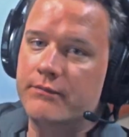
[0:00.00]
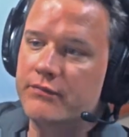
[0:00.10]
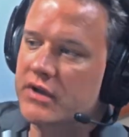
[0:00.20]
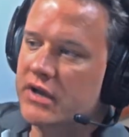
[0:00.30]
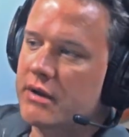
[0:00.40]

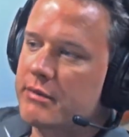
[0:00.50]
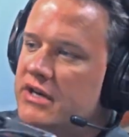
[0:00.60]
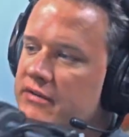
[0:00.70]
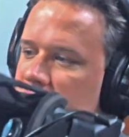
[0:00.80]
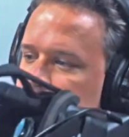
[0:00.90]
I got my
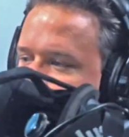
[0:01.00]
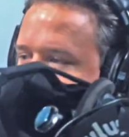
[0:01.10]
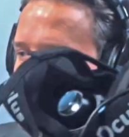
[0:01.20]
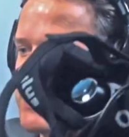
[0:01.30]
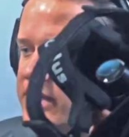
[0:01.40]
dev kit
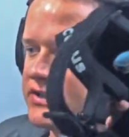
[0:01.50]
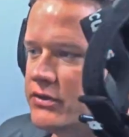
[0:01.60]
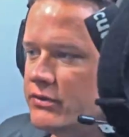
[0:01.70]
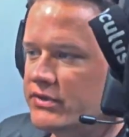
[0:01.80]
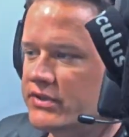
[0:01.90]
this past
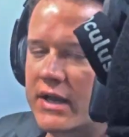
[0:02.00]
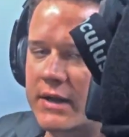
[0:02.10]
Tuesday